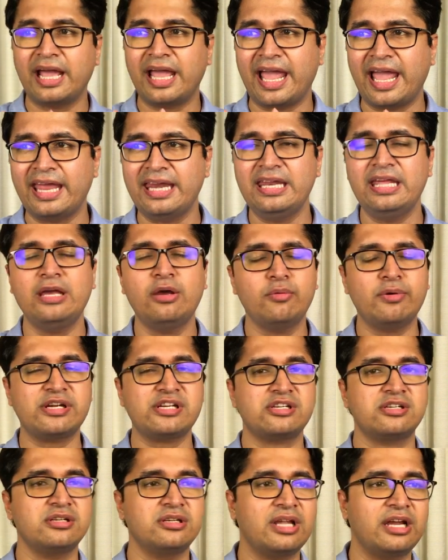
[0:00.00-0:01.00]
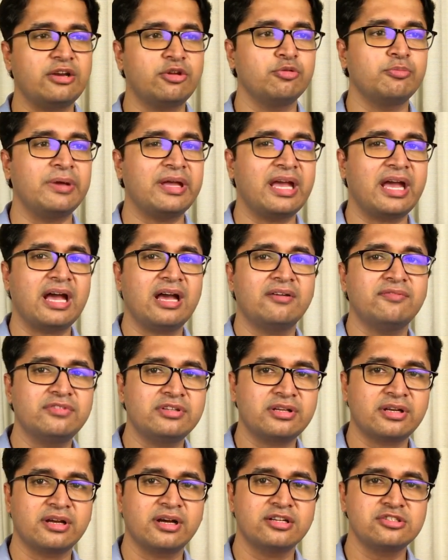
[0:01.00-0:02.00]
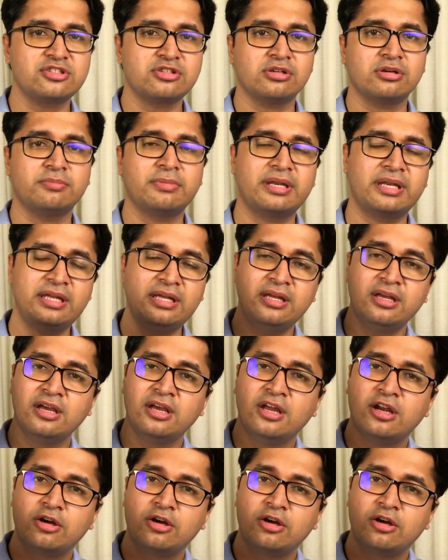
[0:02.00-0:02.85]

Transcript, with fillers: any question that you may have with regards to your money,